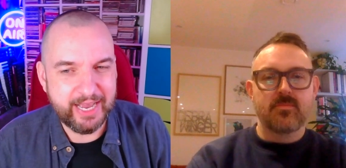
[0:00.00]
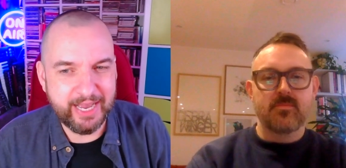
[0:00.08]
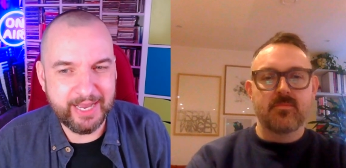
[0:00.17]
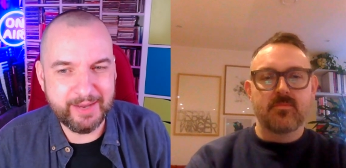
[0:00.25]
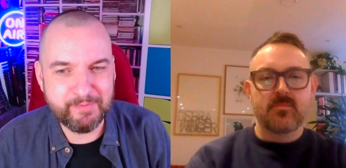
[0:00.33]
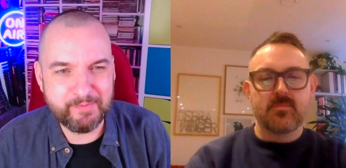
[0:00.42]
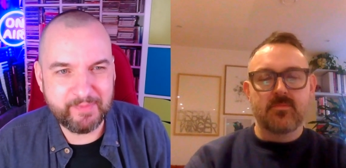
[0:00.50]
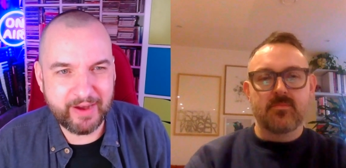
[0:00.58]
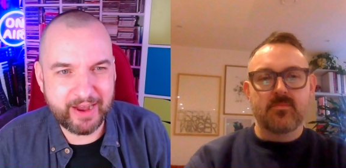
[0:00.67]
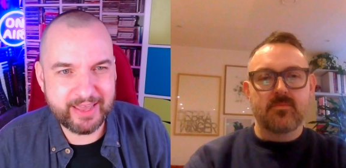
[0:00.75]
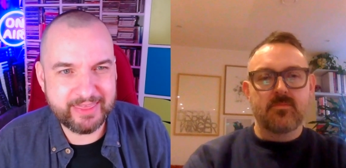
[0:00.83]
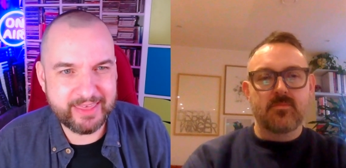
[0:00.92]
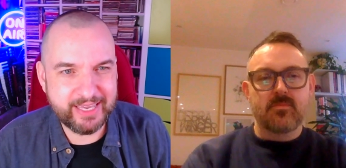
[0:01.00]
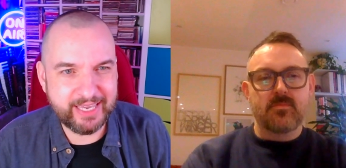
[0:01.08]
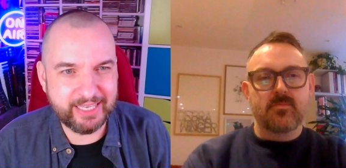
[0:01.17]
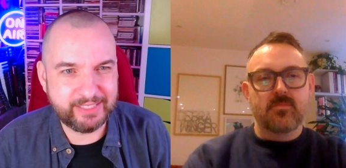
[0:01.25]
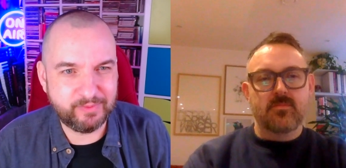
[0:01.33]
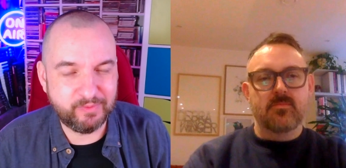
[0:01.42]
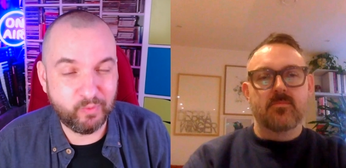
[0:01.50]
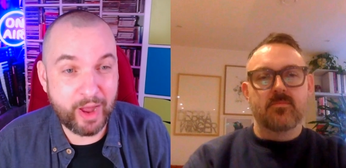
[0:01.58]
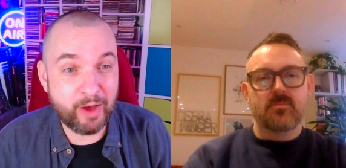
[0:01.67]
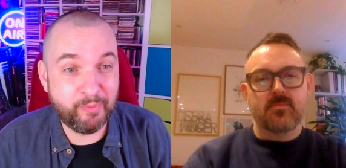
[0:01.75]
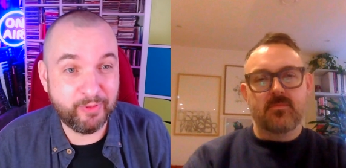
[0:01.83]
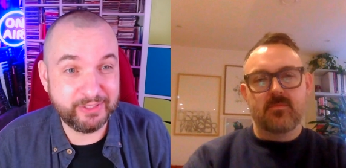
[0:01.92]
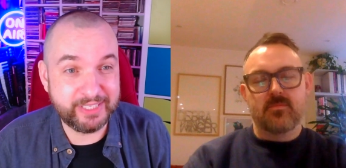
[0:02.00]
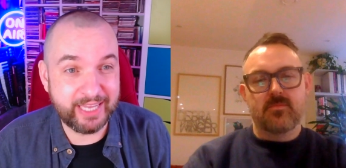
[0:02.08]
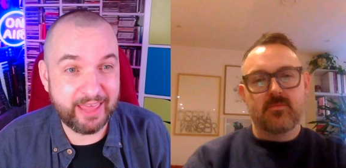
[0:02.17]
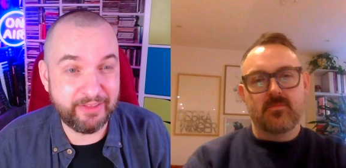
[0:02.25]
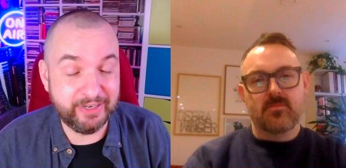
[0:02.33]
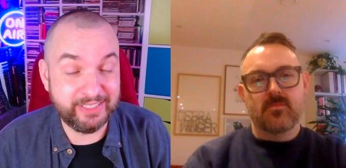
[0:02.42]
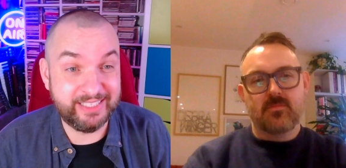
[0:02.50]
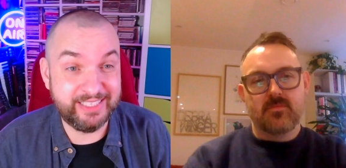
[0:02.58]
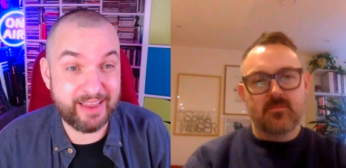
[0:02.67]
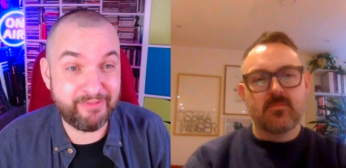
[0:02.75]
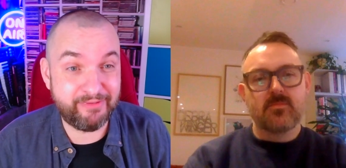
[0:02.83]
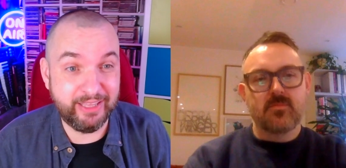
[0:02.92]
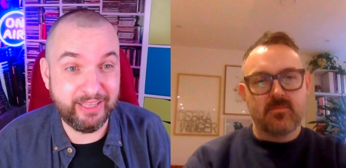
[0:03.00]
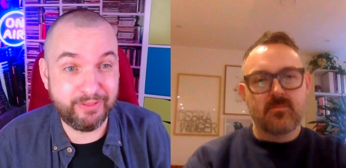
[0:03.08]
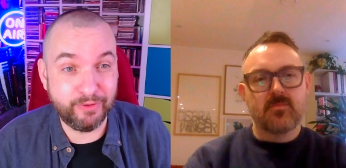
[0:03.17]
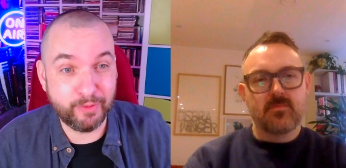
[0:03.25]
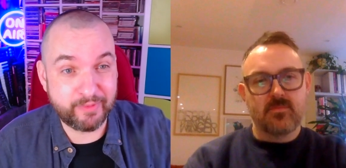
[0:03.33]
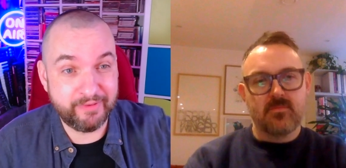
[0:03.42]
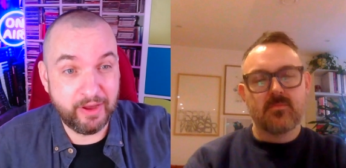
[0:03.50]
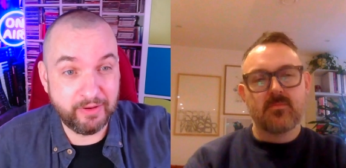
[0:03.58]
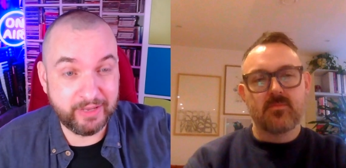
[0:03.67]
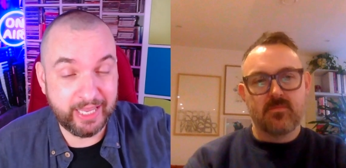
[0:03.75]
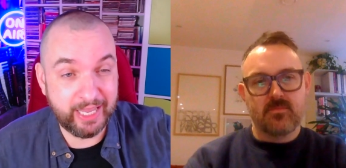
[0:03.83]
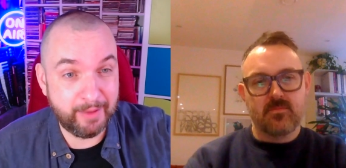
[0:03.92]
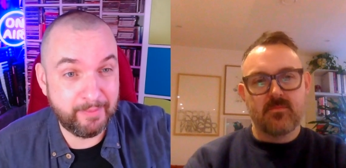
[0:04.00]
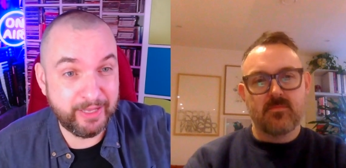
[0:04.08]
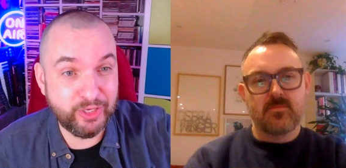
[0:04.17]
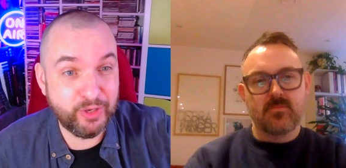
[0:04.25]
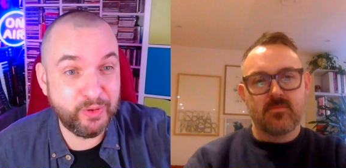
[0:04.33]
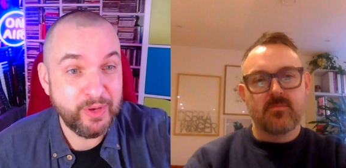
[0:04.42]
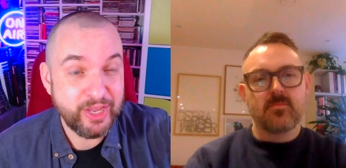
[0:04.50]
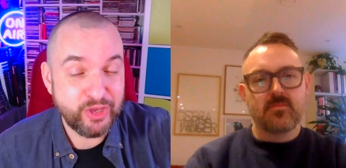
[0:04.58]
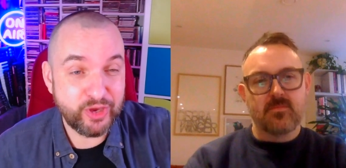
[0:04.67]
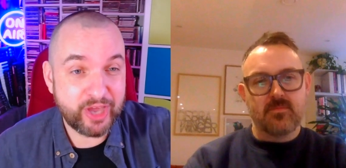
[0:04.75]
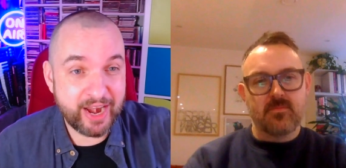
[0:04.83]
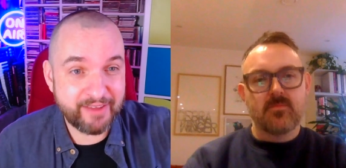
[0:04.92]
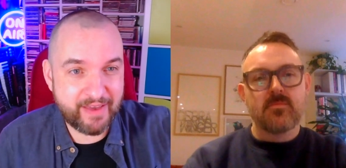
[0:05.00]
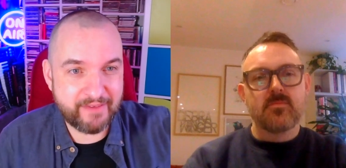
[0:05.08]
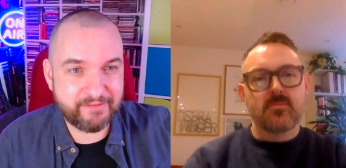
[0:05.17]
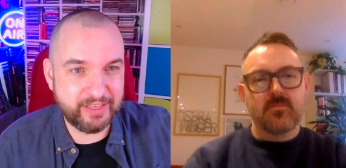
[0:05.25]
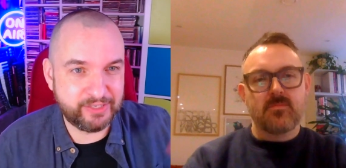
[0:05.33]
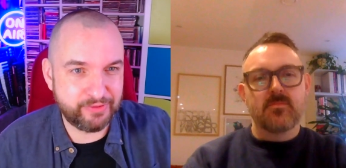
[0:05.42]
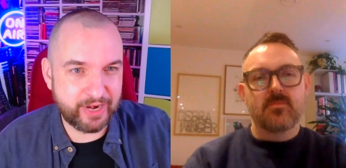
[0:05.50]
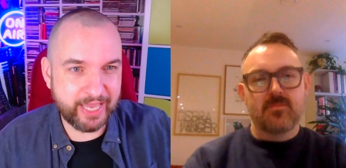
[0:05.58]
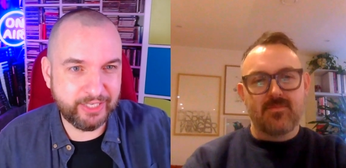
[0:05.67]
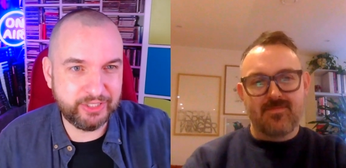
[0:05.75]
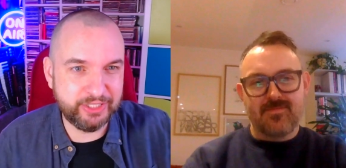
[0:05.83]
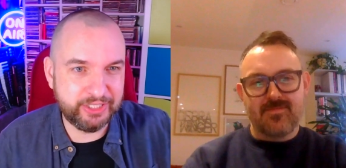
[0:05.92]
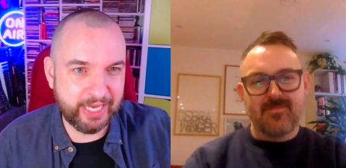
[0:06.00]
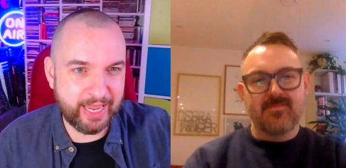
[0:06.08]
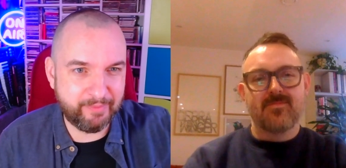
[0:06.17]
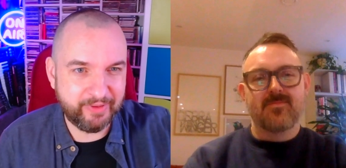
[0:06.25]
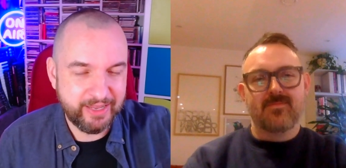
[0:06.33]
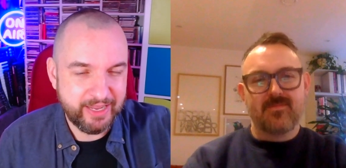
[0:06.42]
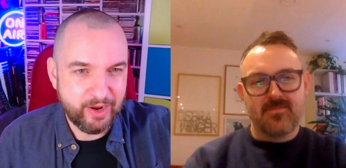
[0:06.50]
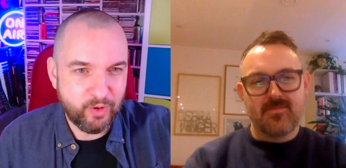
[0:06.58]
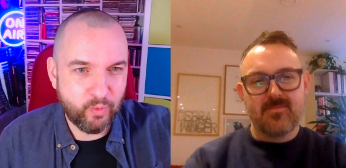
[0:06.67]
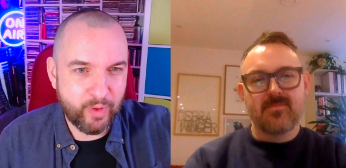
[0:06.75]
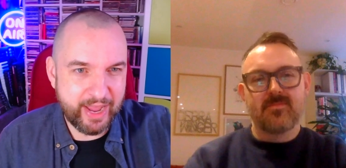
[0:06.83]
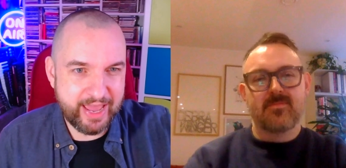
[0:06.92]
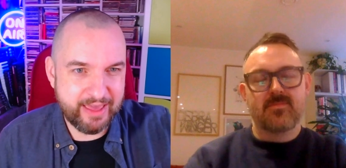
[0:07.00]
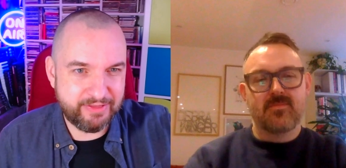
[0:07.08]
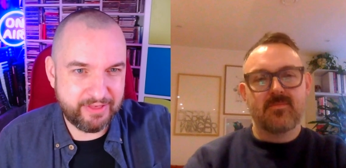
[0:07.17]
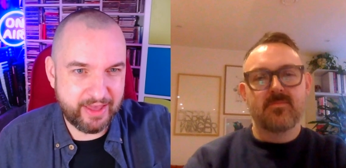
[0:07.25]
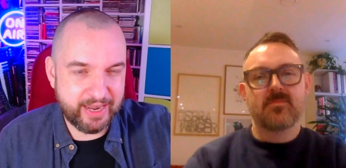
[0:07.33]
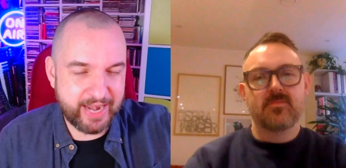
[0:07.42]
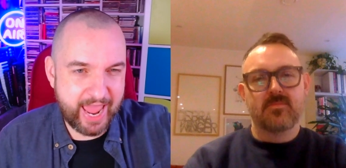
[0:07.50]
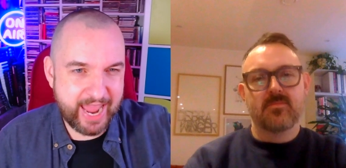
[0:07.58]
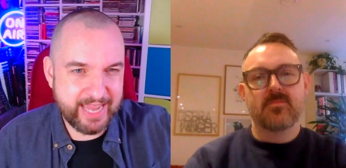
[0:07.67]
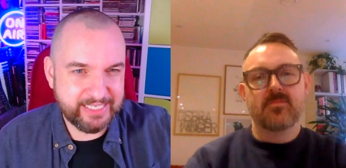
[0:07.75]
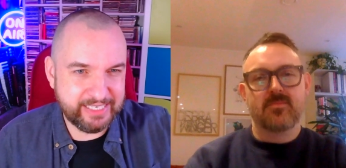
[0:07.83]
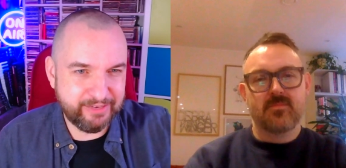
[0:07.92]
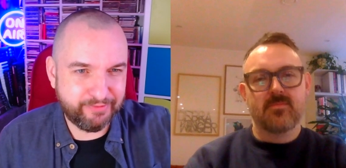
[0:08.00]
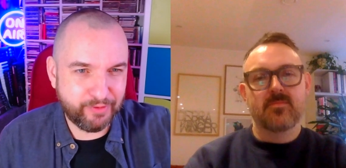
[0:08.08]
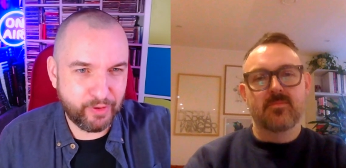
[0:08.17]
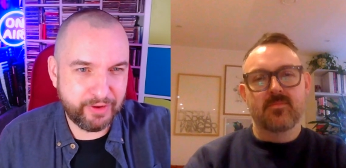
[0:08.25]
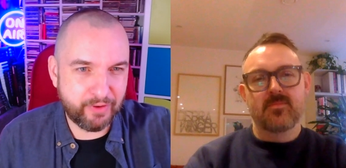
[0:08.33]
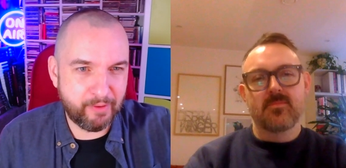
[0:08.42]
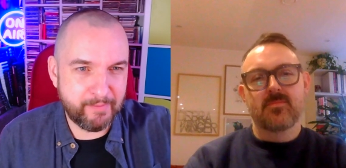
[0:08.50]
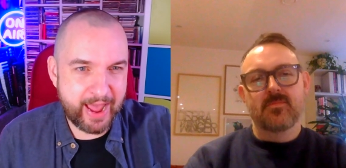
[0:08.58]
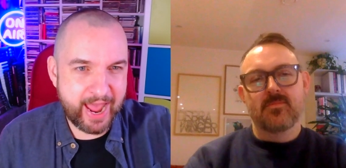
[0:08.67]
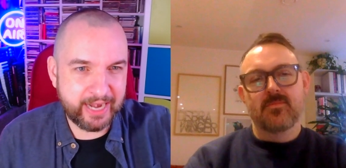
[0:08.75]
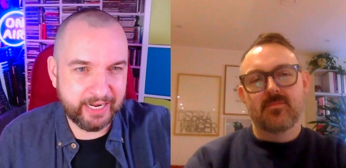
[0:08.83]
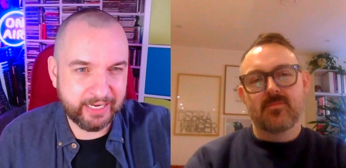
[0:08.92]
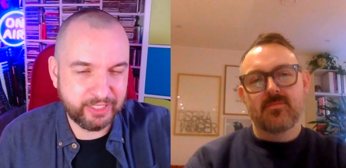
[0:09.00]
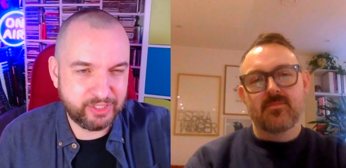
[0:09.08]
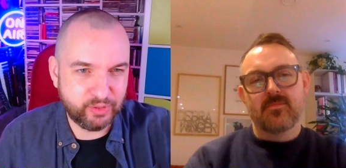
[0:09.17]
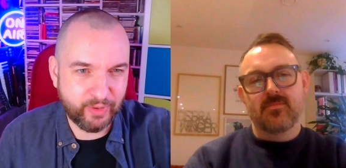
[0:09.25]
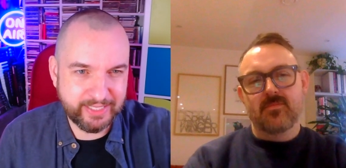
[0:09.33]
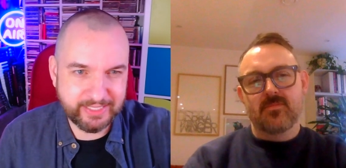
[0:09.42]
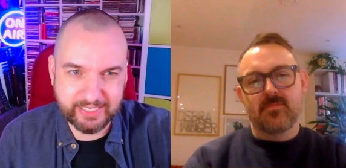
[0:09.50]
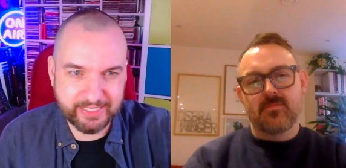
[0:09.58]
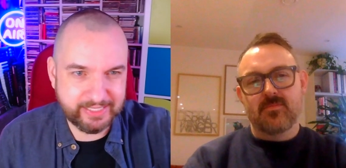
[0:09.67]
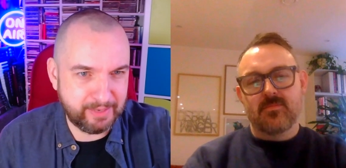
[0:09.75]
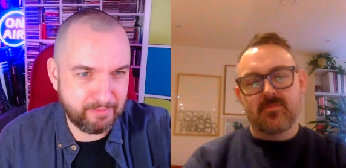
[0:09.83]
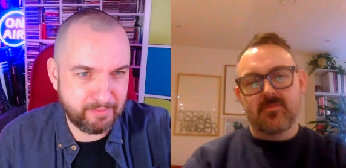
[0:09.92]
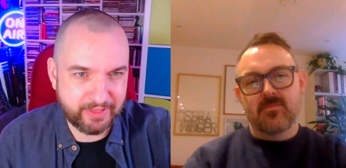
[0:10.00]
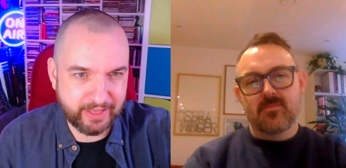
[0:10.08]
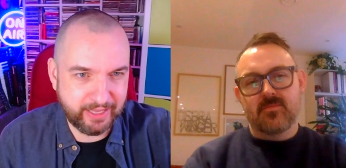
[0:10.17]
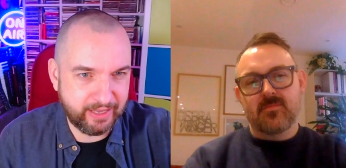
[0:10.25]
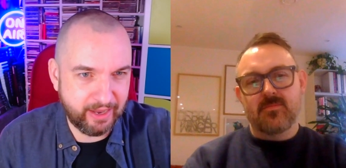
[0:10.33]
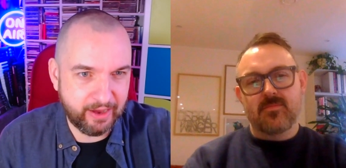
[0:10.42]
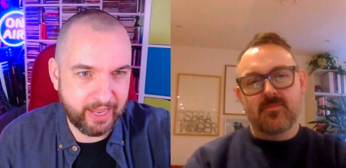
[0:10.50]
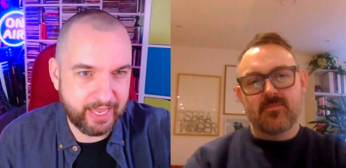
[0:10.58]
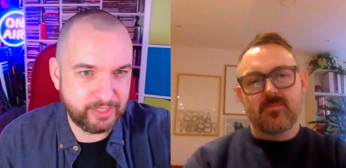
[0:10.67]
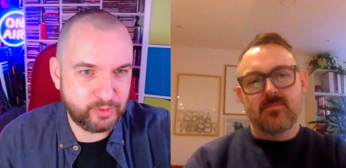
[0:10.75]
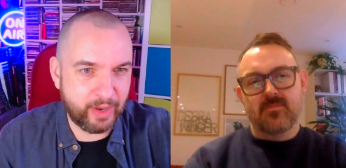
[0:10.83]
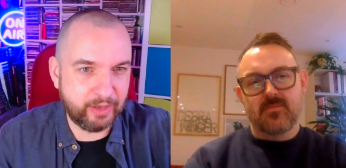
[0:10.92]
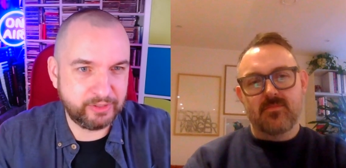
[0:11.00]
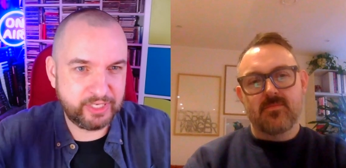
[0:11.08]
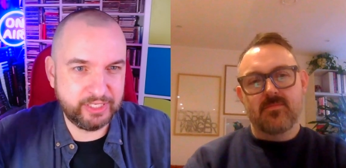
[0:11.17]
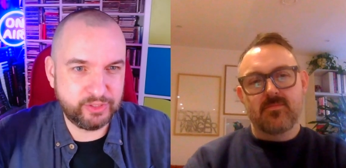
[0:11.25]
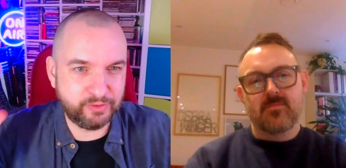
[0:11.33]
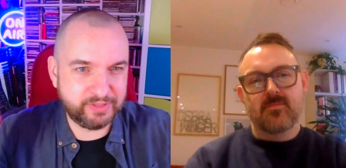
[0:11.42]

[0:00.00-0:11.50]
Speaker 1: Um, but I think it's well put together. It's definitely thought provoking. I mean, you you kind of have this relationship with an 84 year old man and a 20 something guy as well. So there's